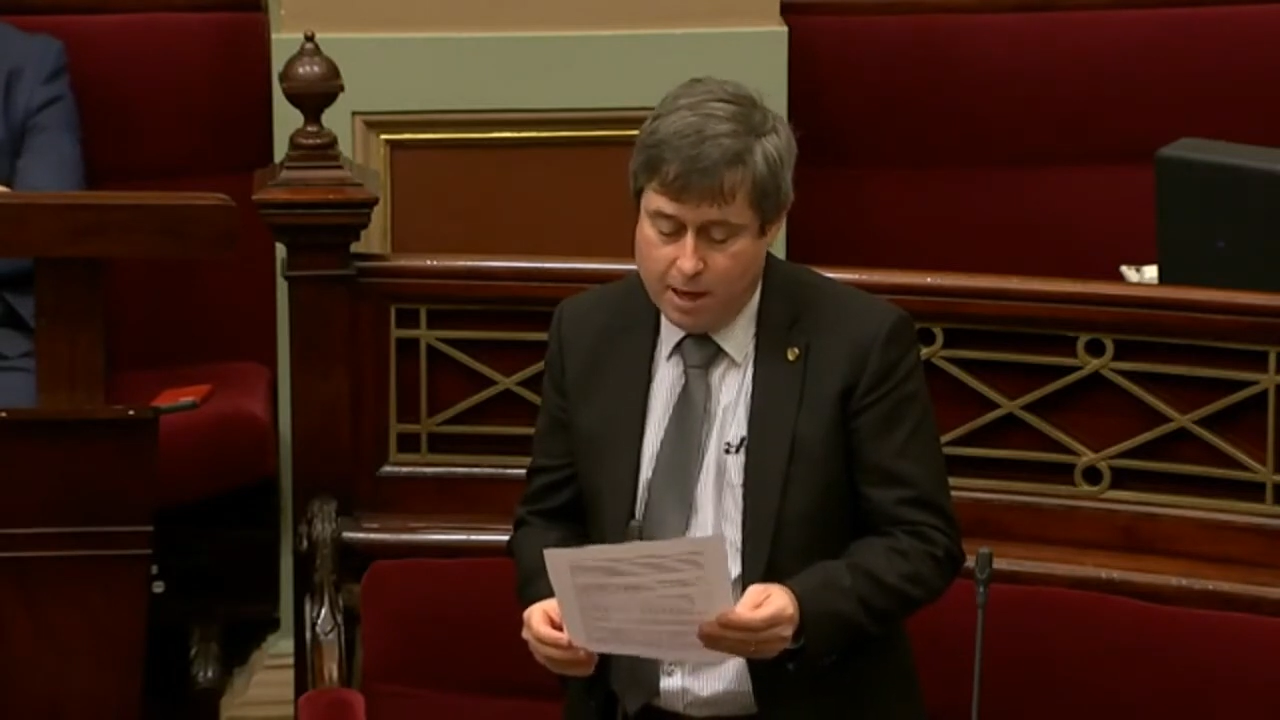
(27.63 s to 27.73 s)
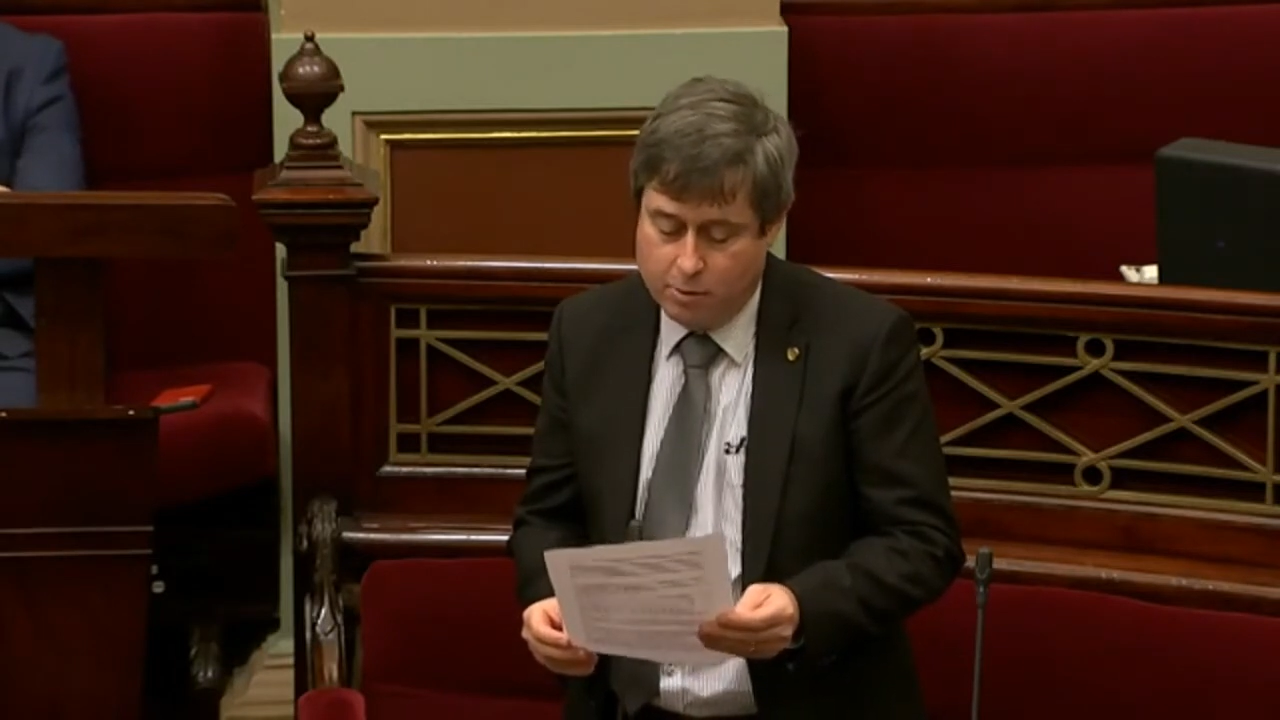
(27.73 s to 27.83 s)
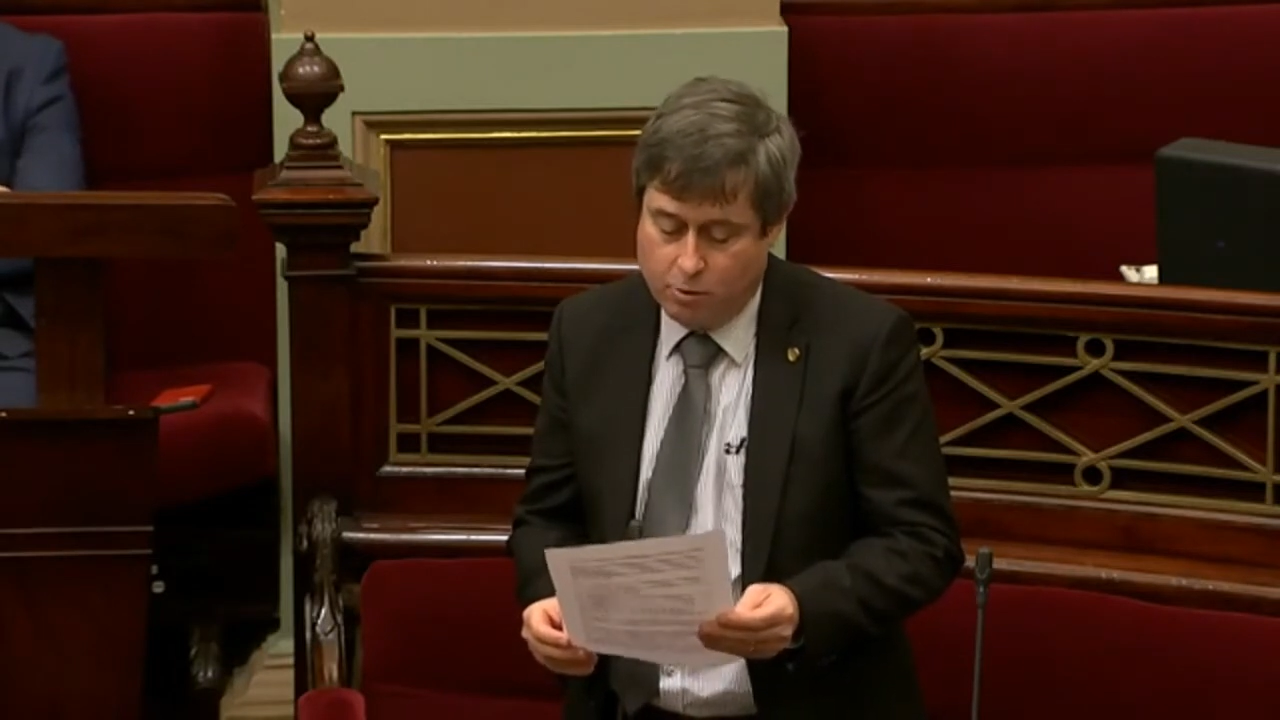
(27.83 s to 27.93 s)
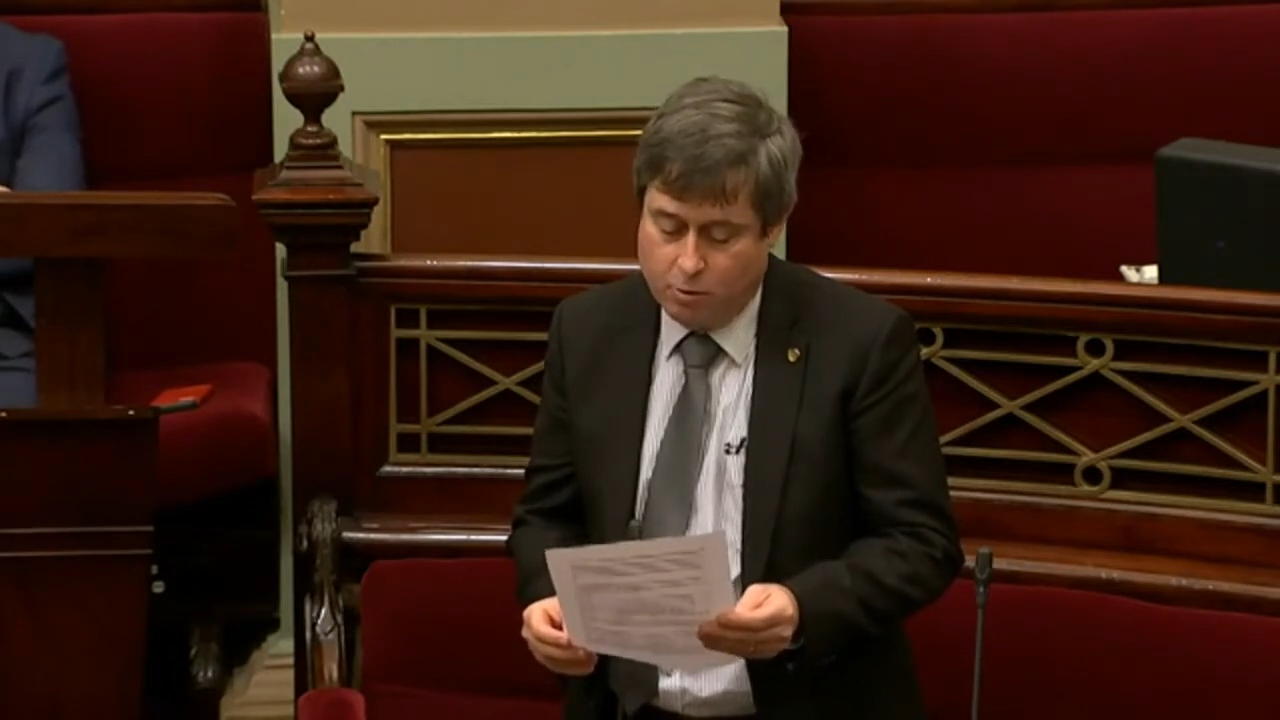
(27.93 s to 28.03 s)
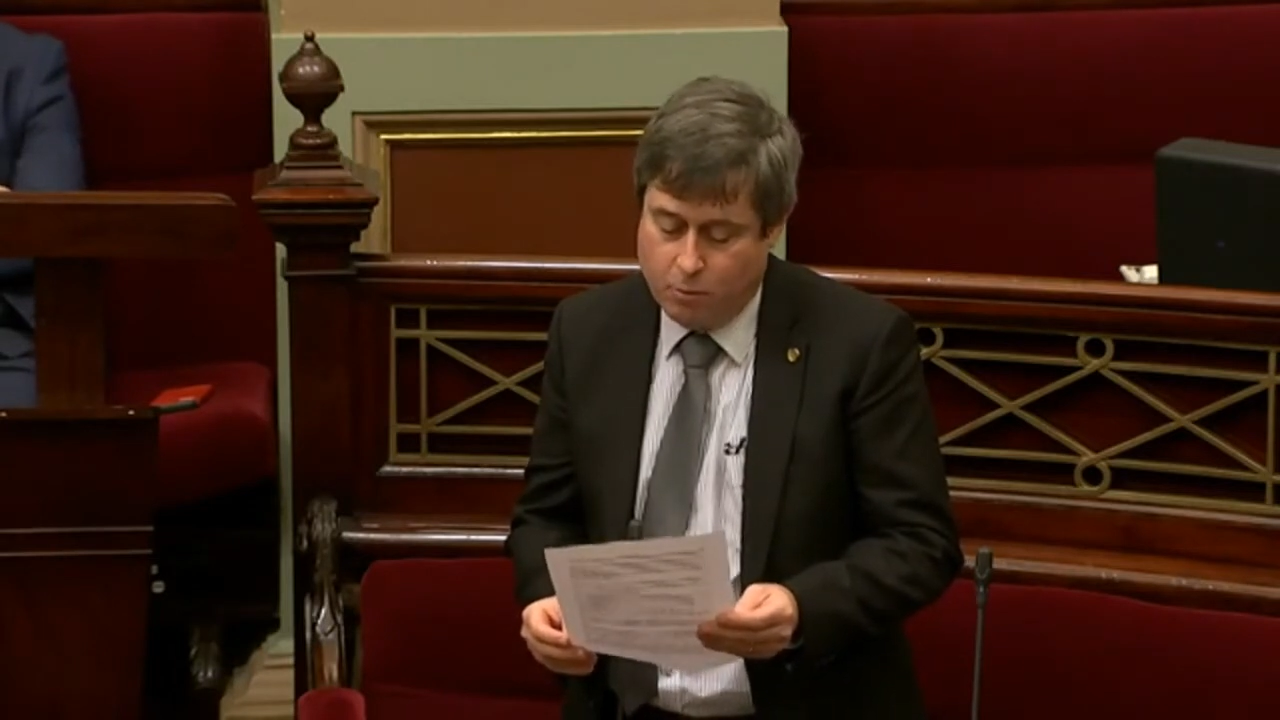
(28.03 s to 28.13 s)

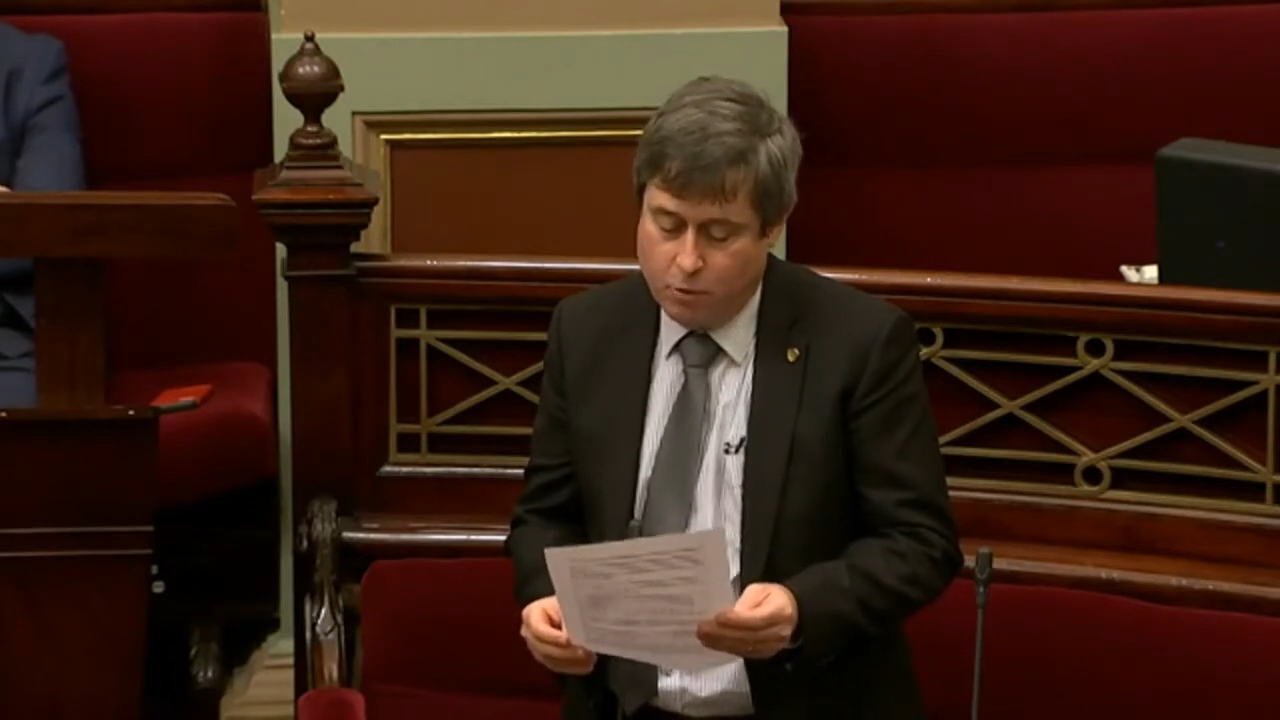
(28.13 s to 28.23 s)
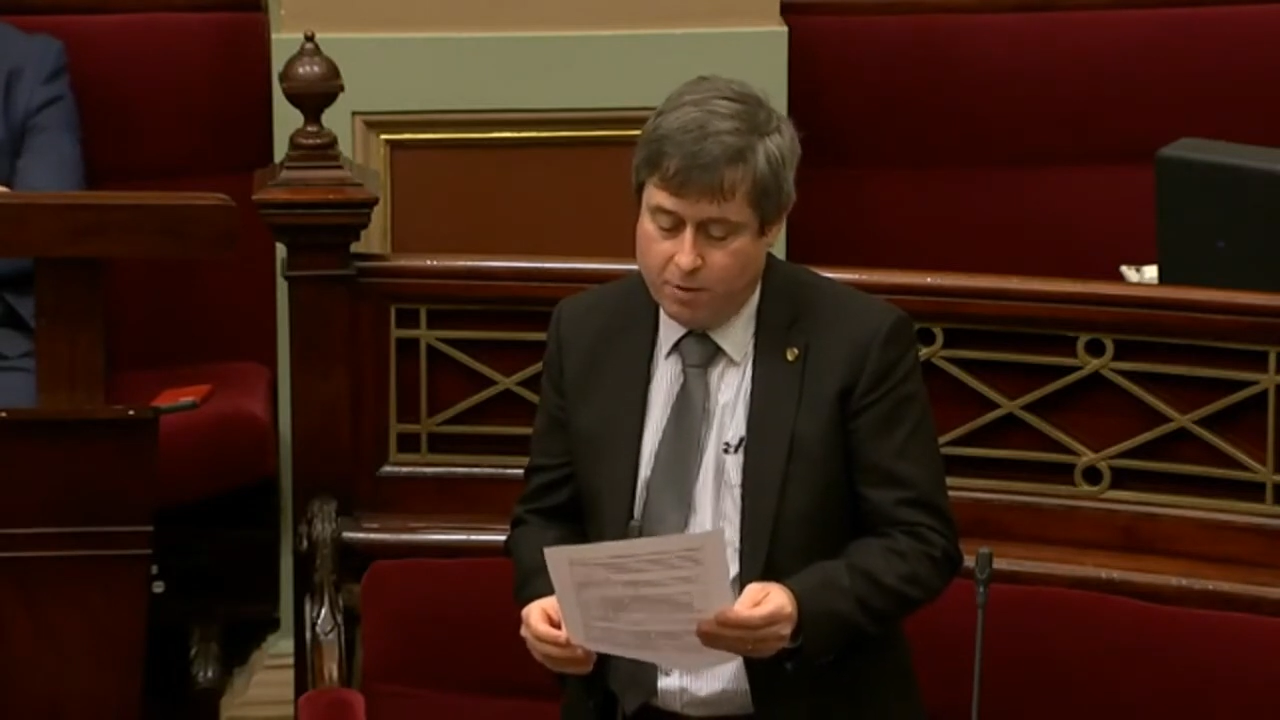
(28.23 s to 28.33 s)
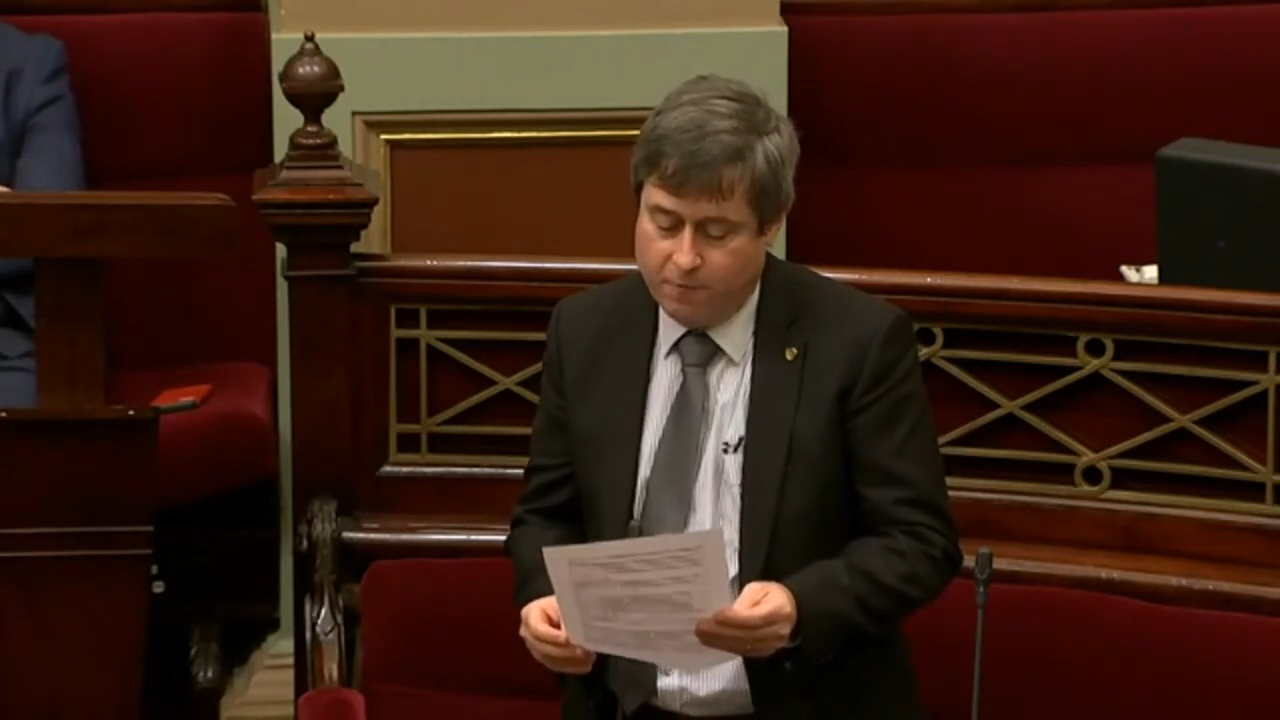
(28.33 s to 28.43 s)
mandatory reported